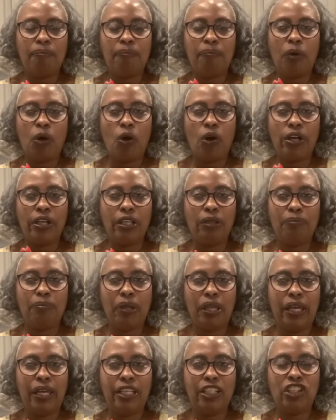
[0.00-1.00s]
part. He
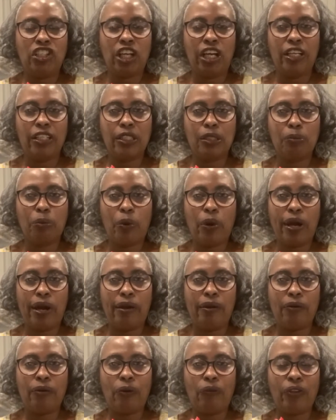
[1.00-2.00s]
played James
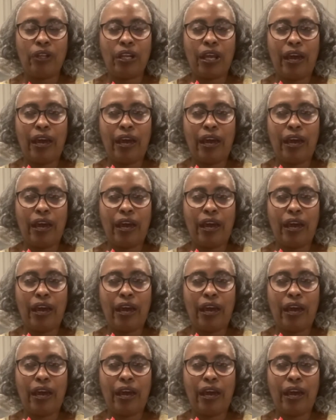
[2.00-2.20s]
Brown on the